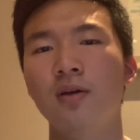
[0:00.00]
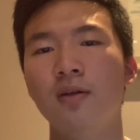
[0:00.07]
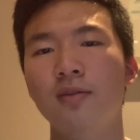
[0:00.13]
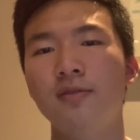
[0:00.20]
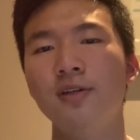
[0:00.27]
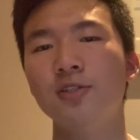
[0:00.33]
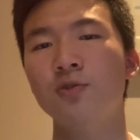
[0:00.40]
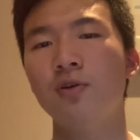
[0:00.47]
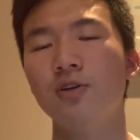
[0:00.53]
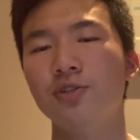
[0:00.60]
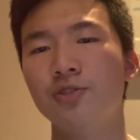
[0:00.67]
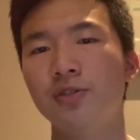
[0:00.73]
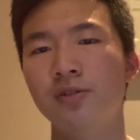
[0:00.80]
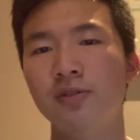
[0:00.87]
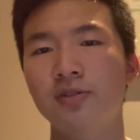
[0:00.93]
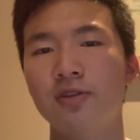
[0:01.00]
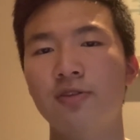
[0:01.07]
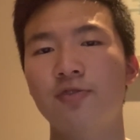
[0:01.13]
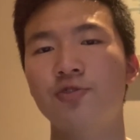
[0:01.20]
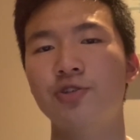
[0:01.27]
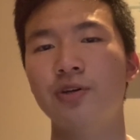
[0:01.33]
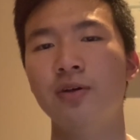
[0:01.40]
These questions
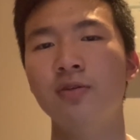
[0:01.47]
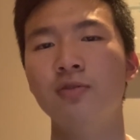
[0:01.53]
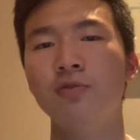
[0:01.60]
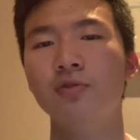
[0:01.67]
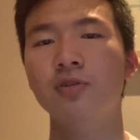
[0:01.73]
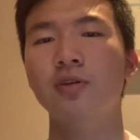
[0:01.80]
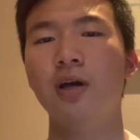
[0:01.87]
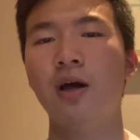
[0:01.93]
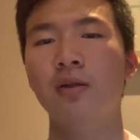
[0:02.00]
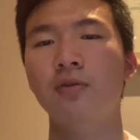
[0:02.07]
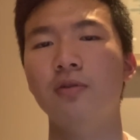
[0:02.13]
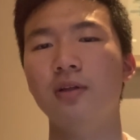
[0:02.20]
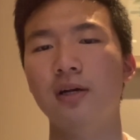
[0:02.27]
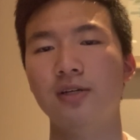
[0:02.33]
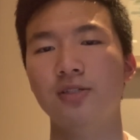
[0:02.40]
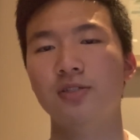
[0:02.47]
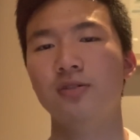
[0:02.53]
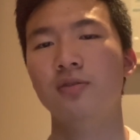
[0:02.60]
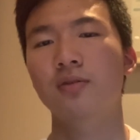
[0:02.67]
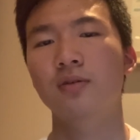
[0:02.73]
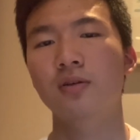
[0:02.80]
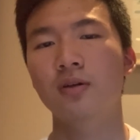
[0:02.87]
train you to analyze,
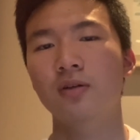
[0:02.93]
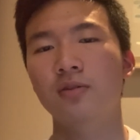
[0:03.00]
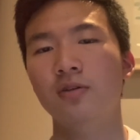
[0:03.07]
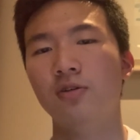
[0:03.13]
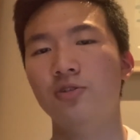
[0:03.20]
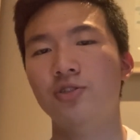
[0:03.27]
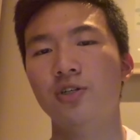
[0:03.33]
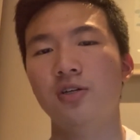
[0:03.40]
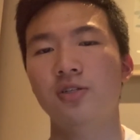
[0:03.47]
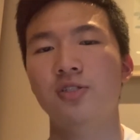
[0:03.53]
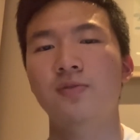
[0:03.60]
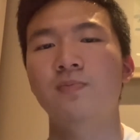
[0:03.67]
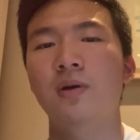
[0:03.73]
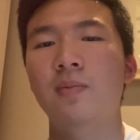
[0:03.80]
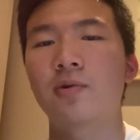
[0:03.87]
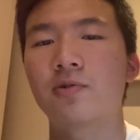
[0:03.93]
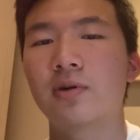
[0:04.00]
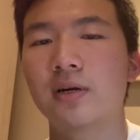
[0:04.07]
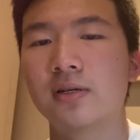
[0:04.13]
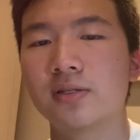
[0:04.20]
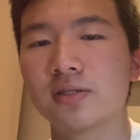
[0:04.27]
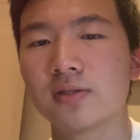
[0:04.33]
not just
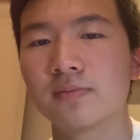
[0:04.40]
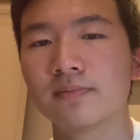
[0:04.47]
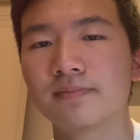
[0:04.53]
memorize.